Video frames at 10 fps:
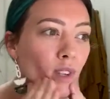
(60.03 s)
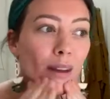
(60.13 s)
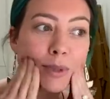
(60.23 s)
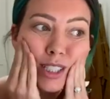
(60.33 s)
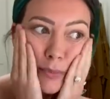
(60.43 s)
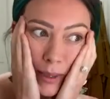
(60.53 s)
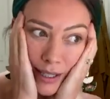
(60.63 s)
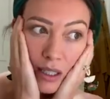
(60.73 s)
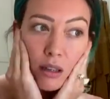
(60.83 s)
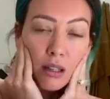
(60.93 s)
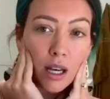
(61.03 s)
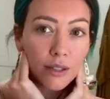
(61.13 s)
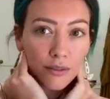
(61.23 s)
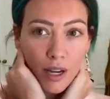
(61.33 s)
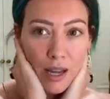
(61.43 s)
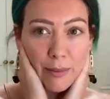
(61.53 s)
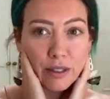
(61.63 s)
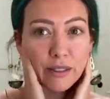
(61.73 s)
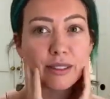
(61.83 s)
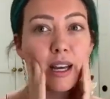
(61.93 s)
I've been spending a lot of time
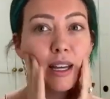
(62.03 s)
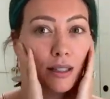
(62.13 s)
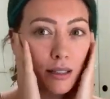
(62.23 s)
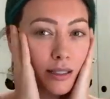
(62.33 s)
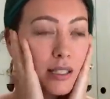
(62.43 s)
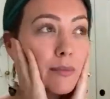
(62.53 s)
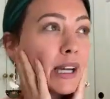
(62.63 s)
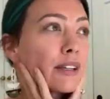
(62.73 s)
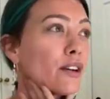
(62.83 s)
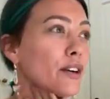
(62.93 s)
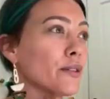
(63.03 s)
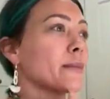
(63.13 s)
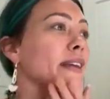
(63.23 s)
outside in the backyard with my